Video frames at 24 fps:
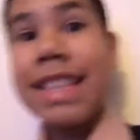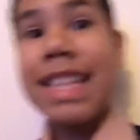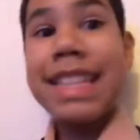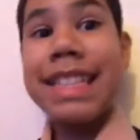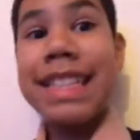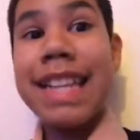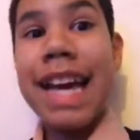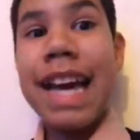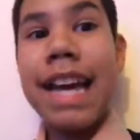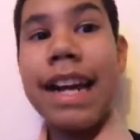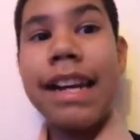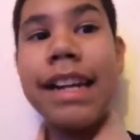
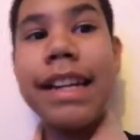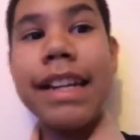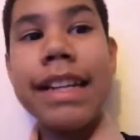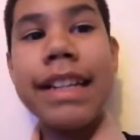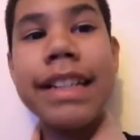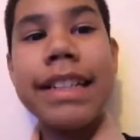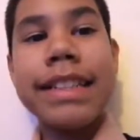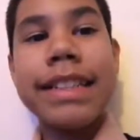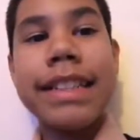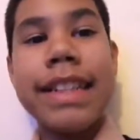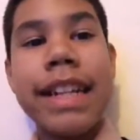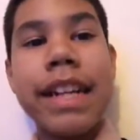This
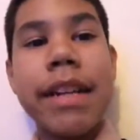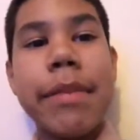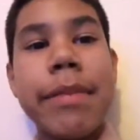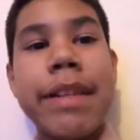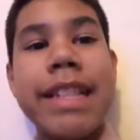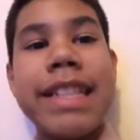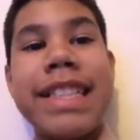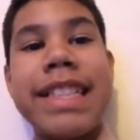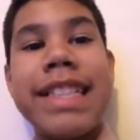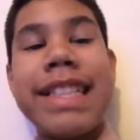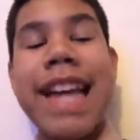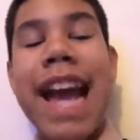editing is gonna
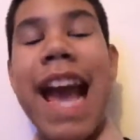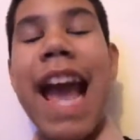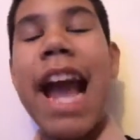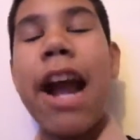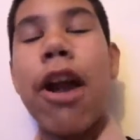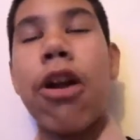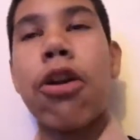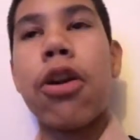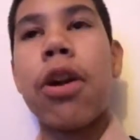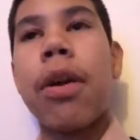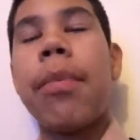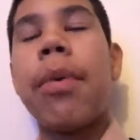be
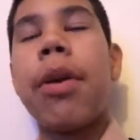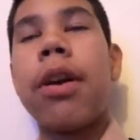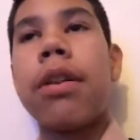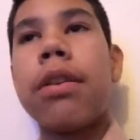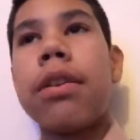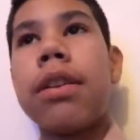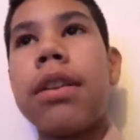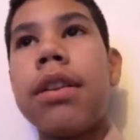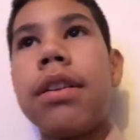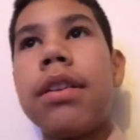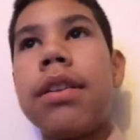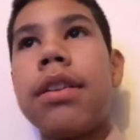
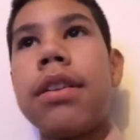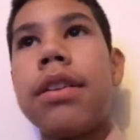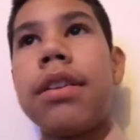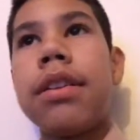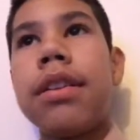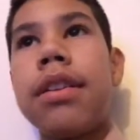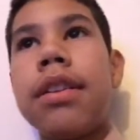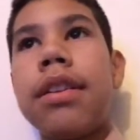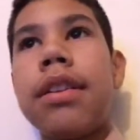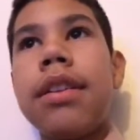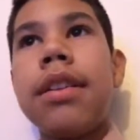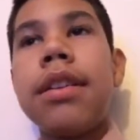terrible.
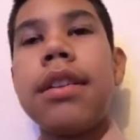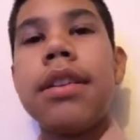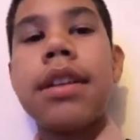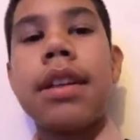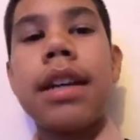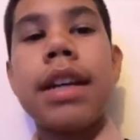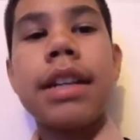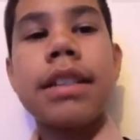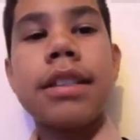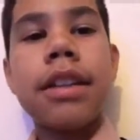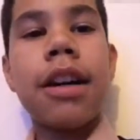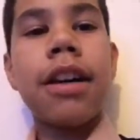
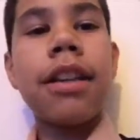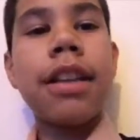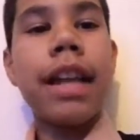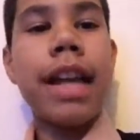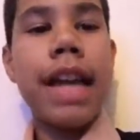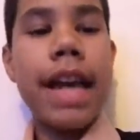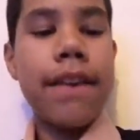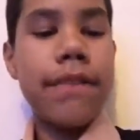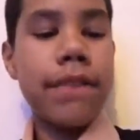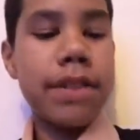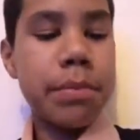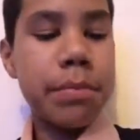Cause all
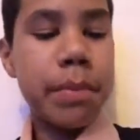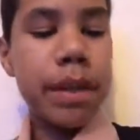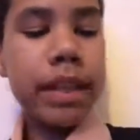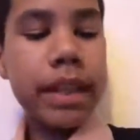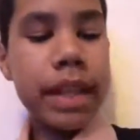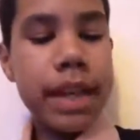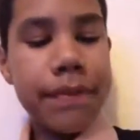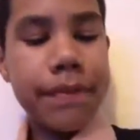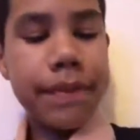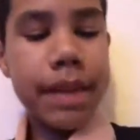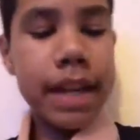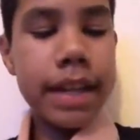I have is
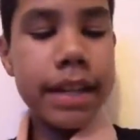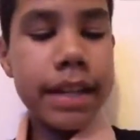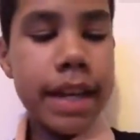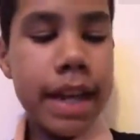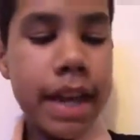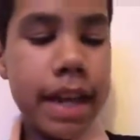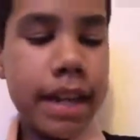my left hand to